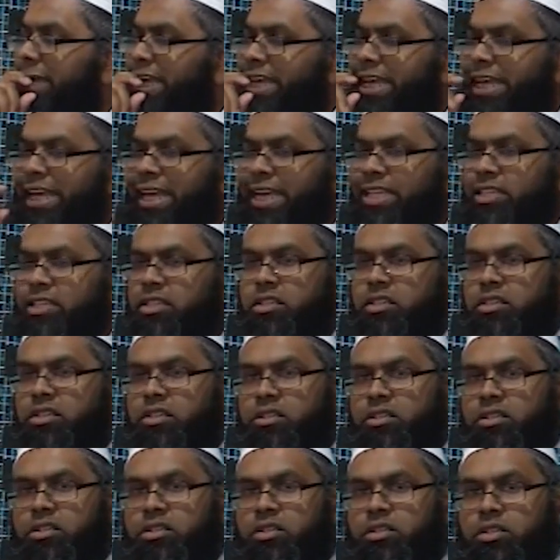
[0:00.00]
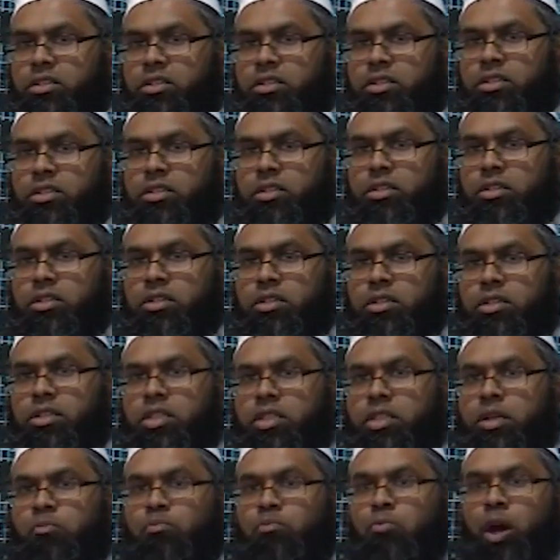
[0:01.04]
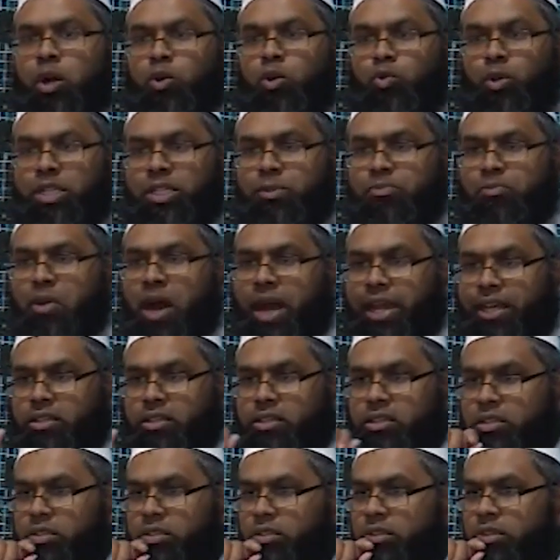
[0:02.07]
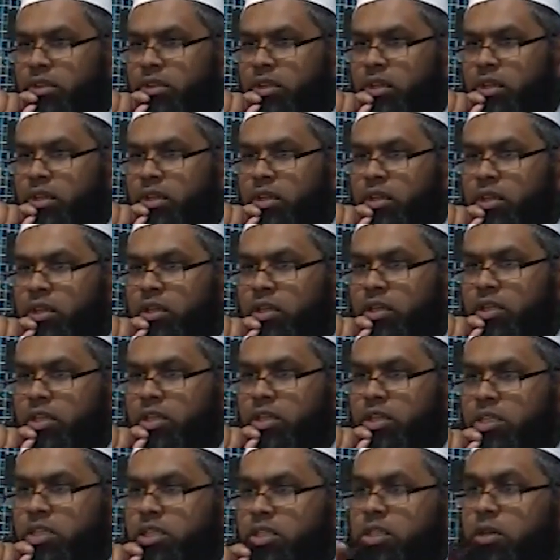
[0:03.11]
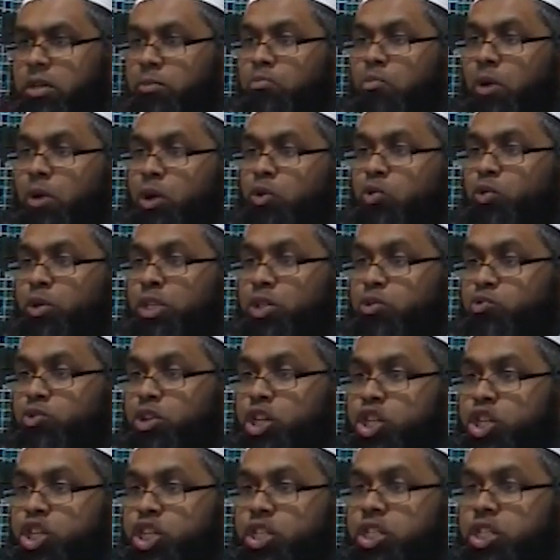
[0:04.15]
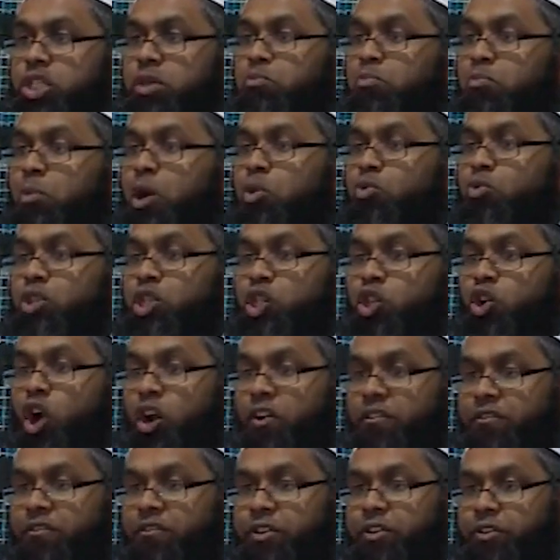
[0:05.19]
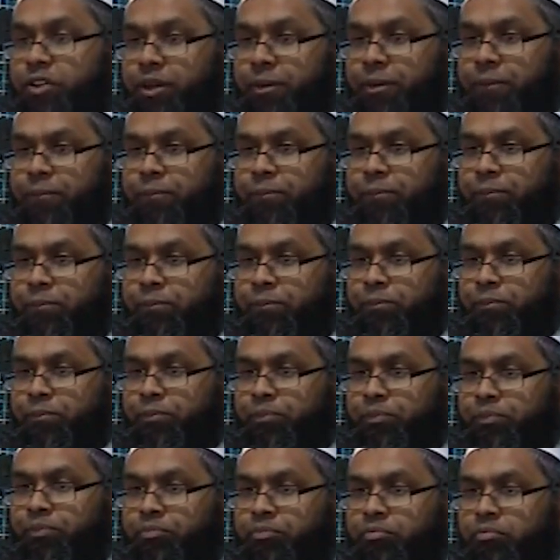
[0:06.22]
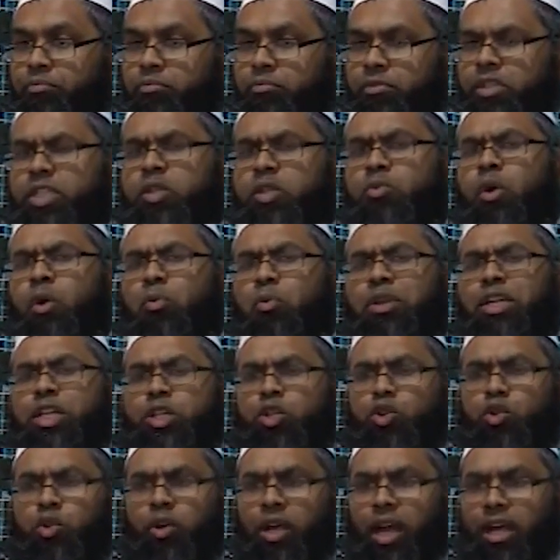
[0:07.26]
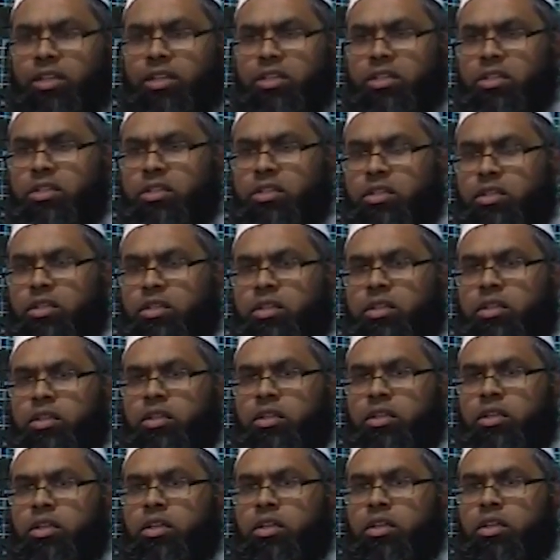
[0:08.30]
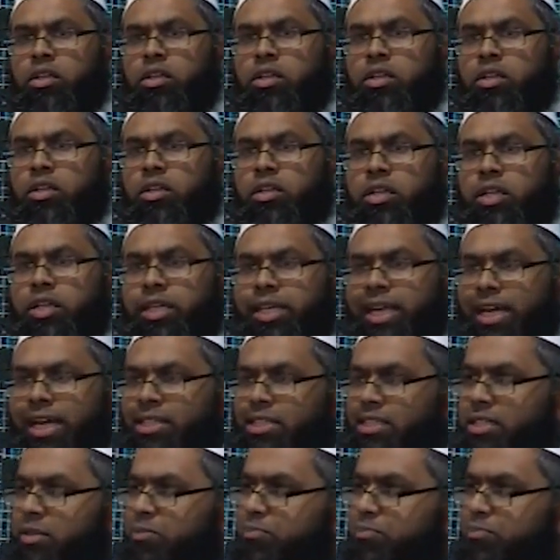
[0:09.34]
is someone who is pious, someone who is religious, someone who is God-fearing. This is what we need to look at. Yes,